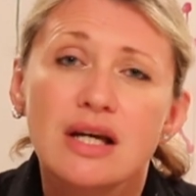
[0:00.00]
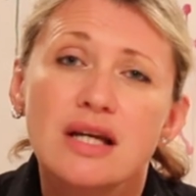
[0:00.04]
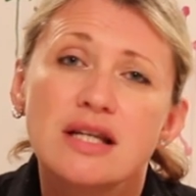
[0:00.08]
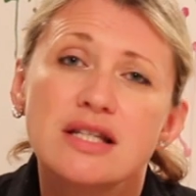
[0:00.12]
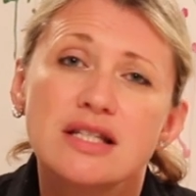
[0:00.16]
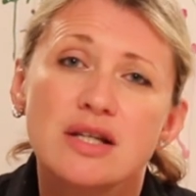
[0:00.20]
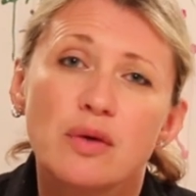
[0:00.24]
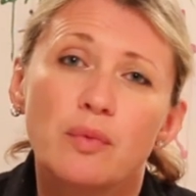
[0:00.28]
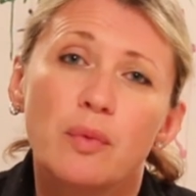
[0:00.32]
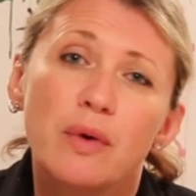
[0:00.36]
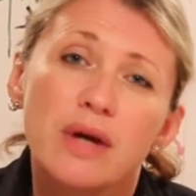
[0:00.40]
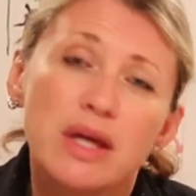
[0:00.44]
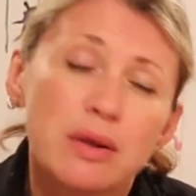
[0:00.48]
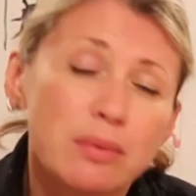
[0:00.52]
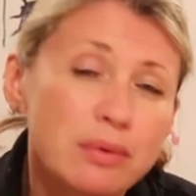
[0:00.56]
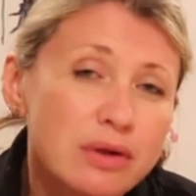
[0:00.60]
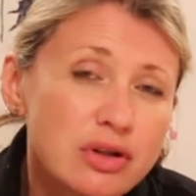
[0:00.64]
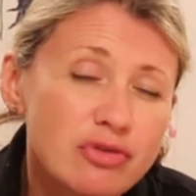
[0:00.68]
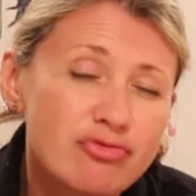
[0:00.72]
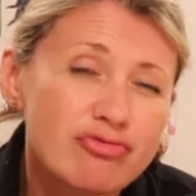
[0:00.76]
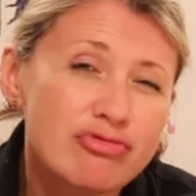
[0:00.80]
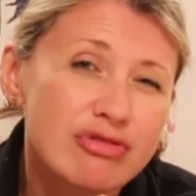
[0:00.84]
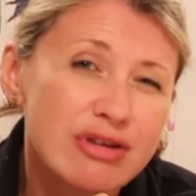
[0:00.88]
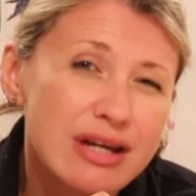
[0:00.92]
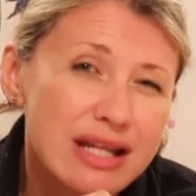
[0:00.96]
So what you want
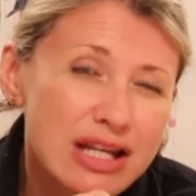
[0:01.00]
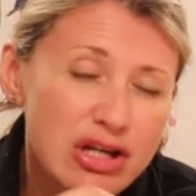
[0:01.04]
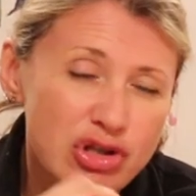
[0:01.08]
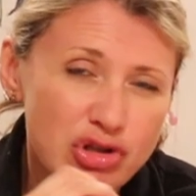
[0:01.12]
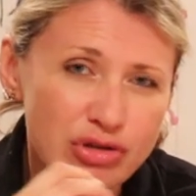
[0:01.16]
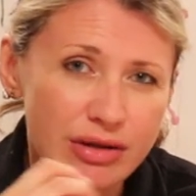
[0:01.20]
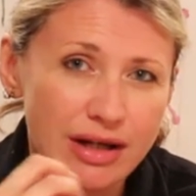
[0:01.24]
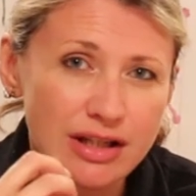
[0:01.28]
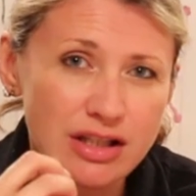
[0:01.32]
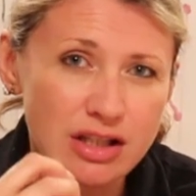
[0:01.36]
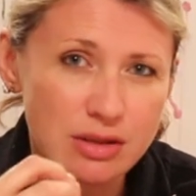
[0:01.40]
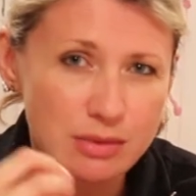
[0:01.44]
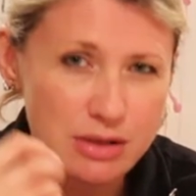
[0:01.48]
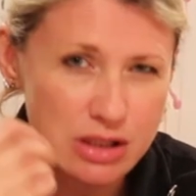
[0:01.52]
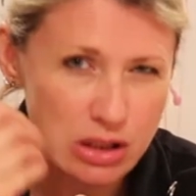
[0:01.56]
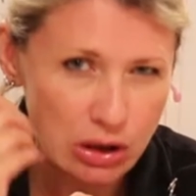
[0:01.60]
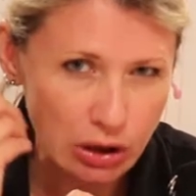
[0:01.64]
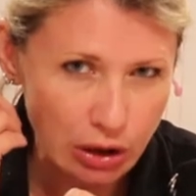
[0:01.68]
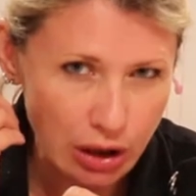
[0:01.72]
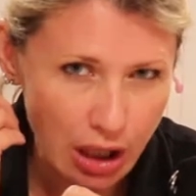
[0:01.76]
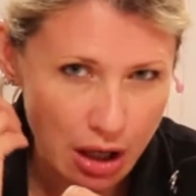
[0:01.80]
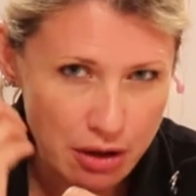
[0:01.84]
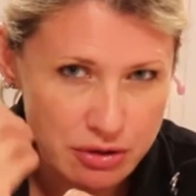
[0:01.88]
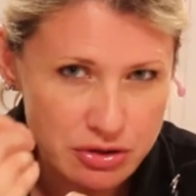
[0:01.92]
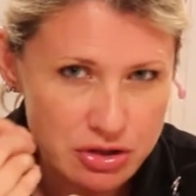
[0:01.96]
to really try and do is
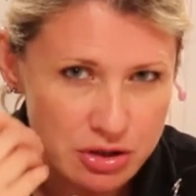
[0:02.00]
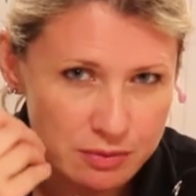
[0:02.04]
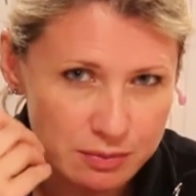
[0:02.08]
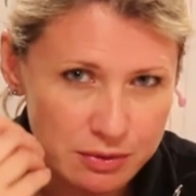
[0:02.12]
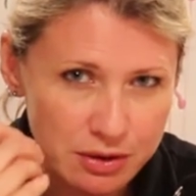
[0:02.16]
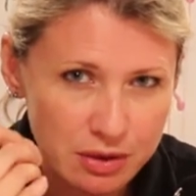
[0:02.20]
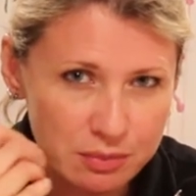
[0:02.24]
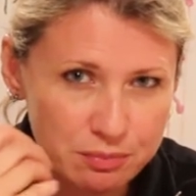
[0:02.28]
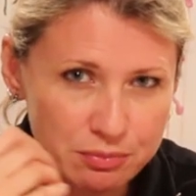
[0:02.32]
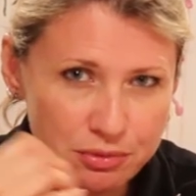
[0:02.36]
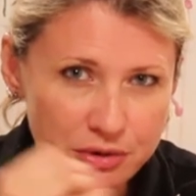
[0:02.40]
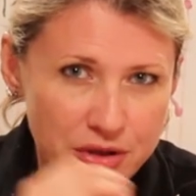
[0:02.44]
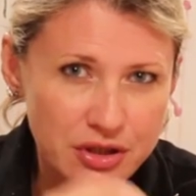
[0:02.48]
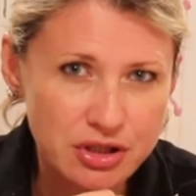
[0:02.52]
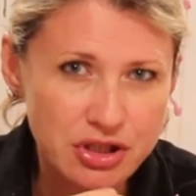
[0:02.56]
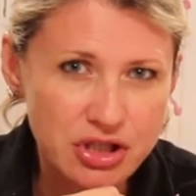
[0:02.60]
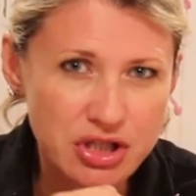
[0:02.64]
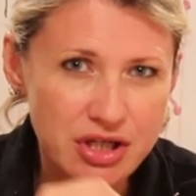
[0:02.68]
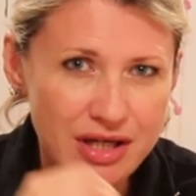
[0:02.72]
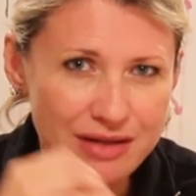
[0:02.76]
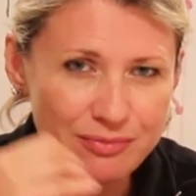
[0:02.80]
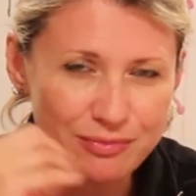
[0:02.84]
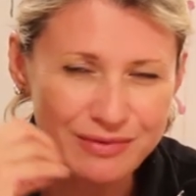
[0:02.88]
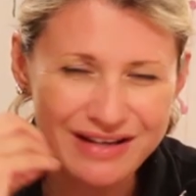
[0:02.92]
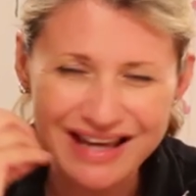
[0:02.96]
load up your
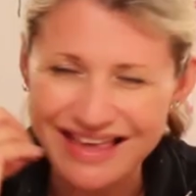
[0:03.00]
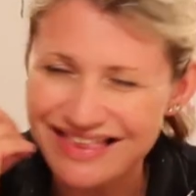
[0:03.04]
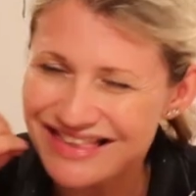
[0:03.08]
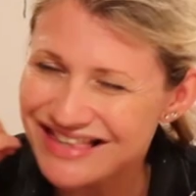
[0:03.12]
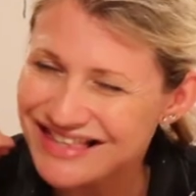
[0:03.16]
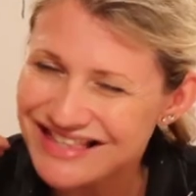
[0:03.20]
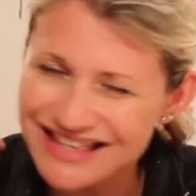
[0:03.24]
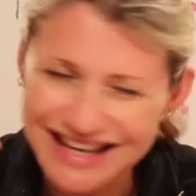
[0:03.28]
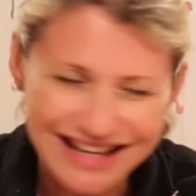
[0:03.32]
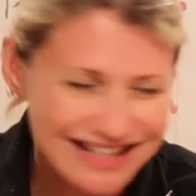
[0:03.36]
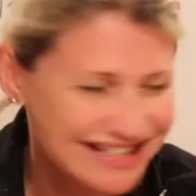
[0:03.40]
brush as,